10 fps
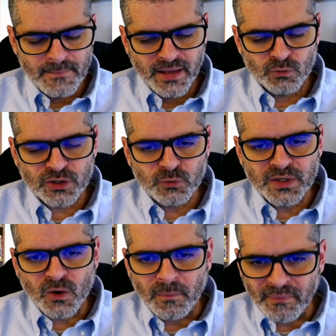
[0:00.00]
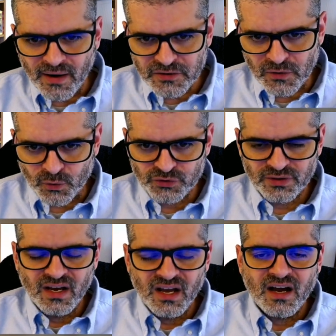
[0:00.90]
And what we call particles
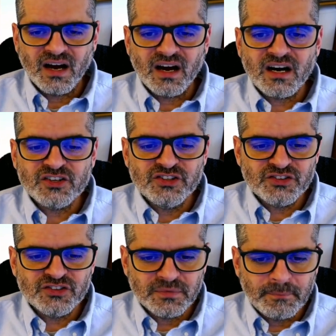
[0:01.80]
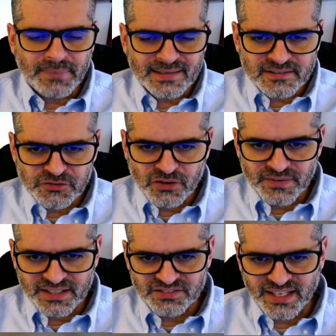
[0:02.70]
are just patterns of
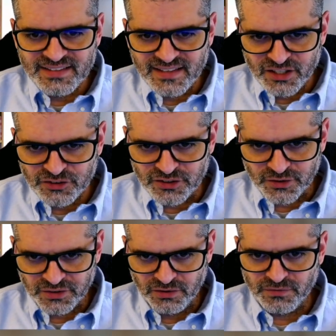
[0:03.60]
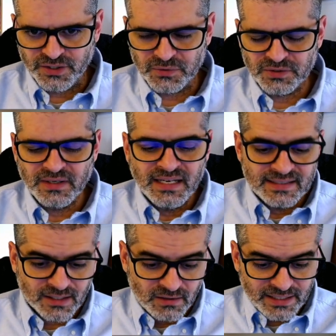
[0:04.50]
excitation on this field.
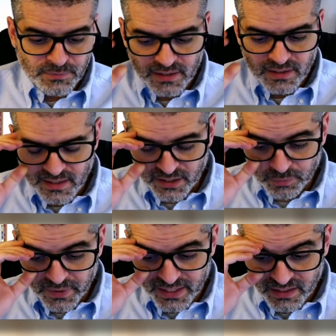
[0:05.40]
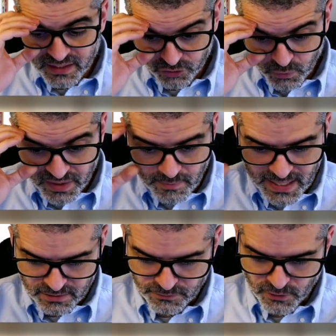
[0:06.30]
Now let me explain this with a
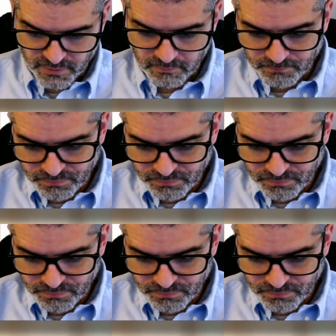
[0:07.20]
metaphor.